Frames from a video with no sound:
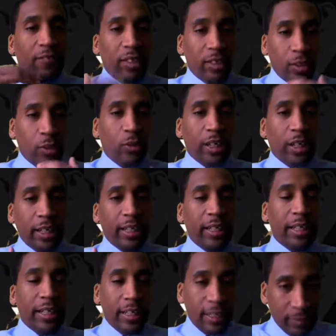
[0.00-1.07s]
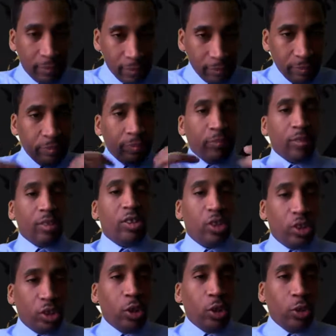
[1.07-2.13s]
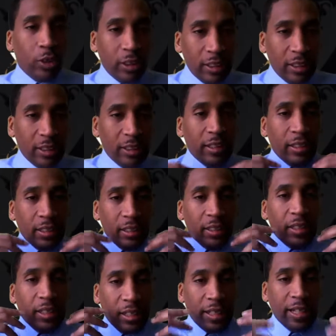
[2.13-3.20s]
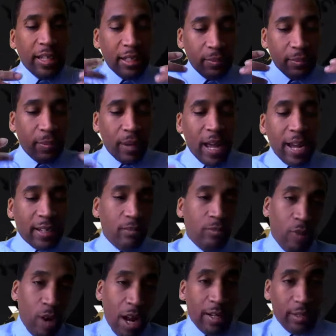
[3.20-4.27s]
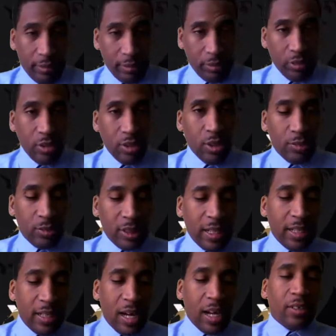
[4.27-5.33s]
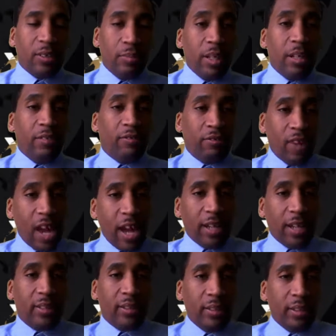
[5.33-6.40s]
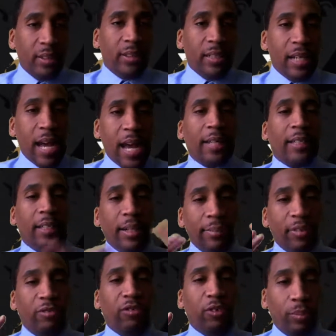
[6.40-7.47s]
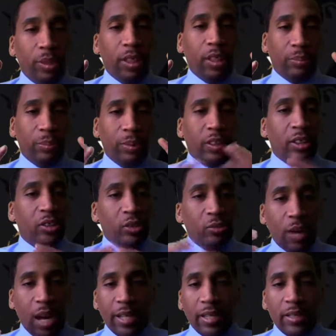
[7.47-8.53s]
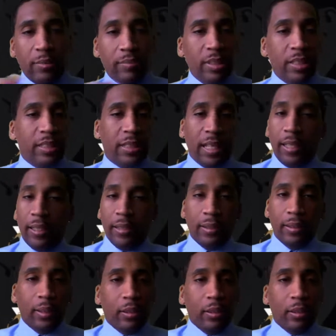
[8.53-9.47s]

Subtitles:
to go ahead and show it in black and white. You know what I'm saying? Documented facts, not coming from us, because you might hear me say